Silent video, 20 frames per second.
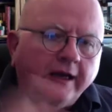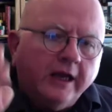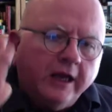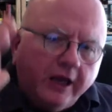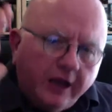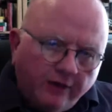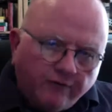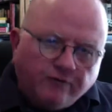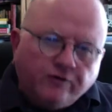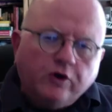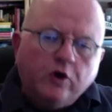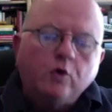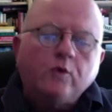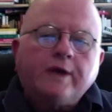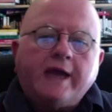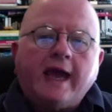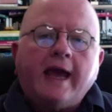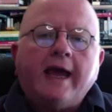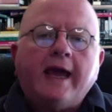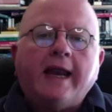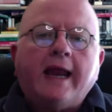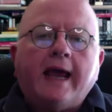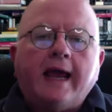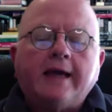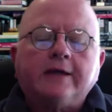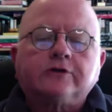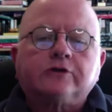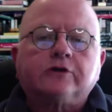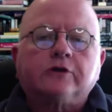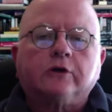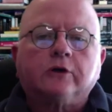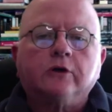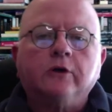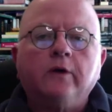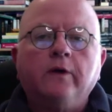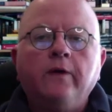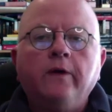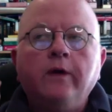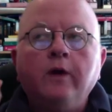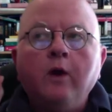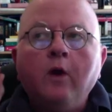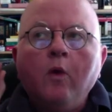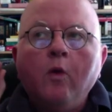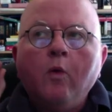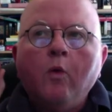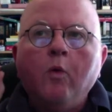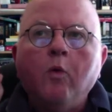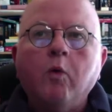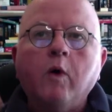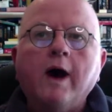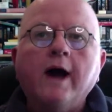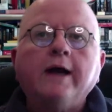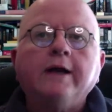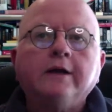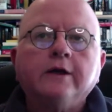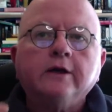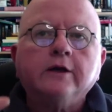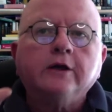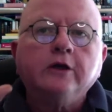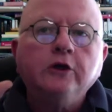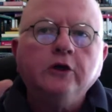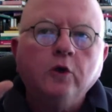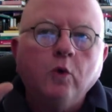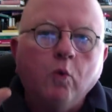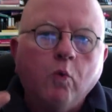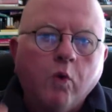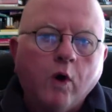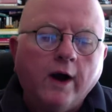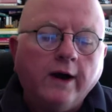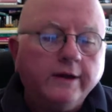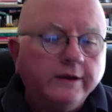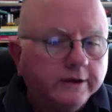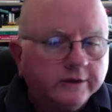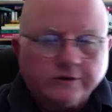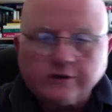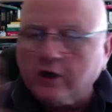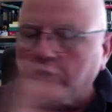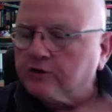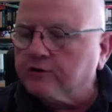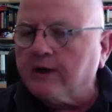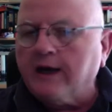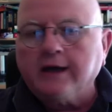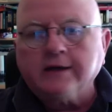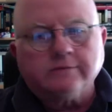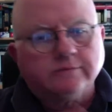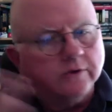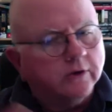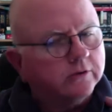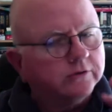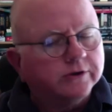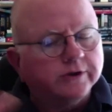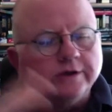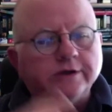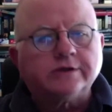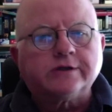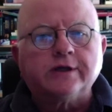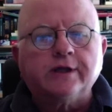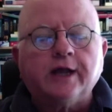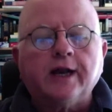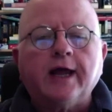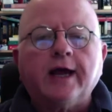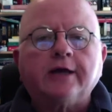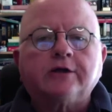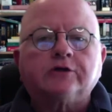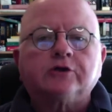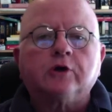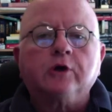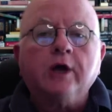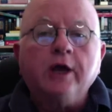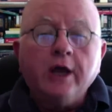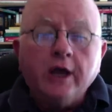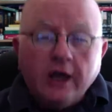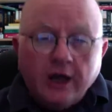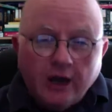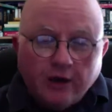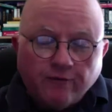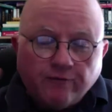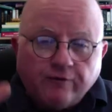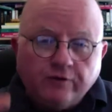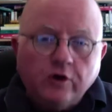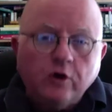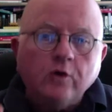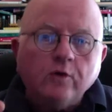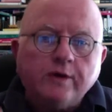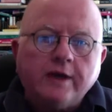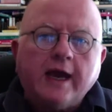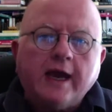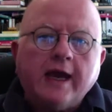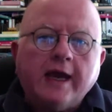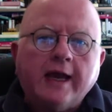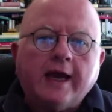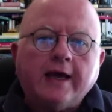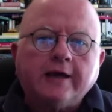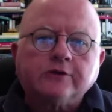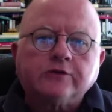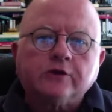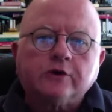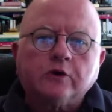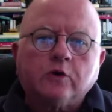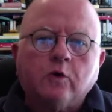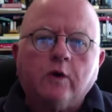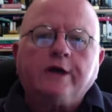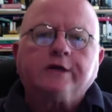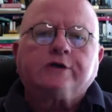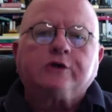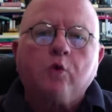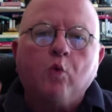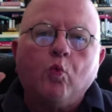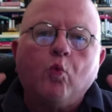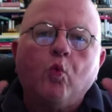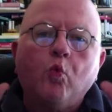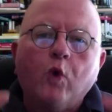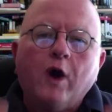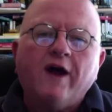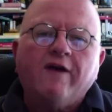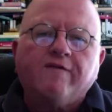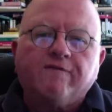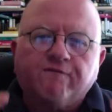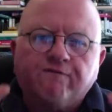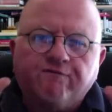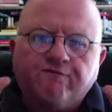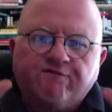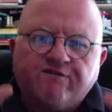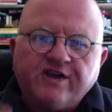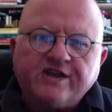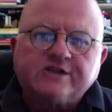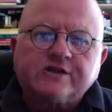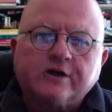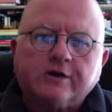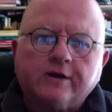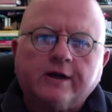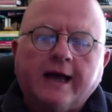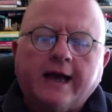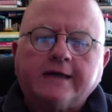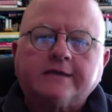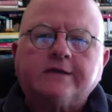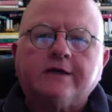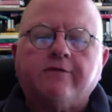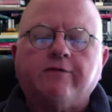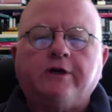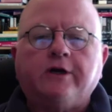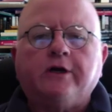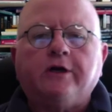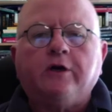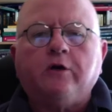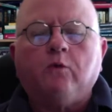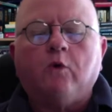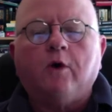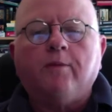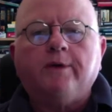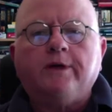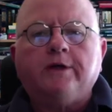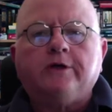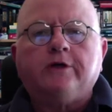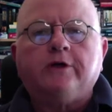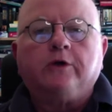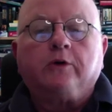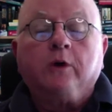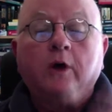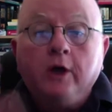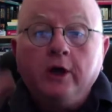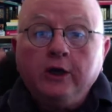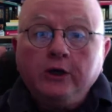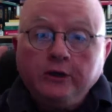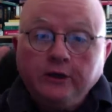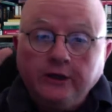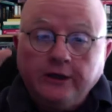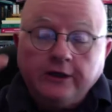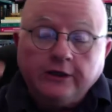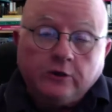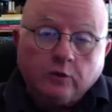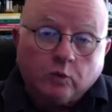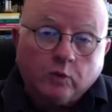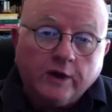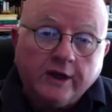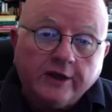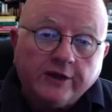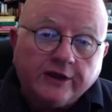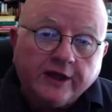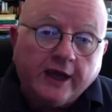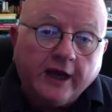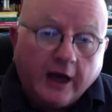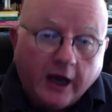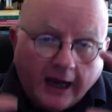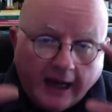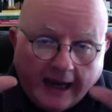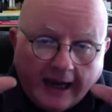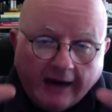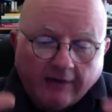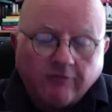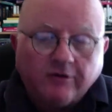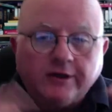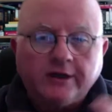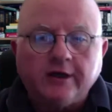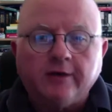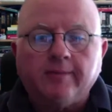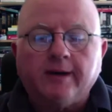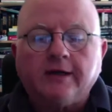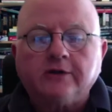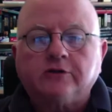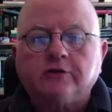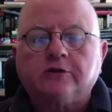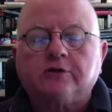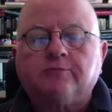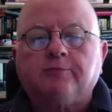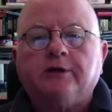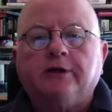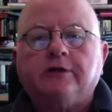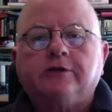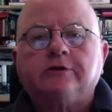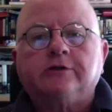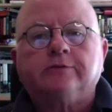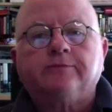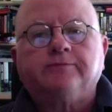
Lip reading: If you can't answer, what do you want? And this goes, I told you this in the lecture. If you can't answer the question, what physical activity do you want me to do? You need to rethink everything about your speech.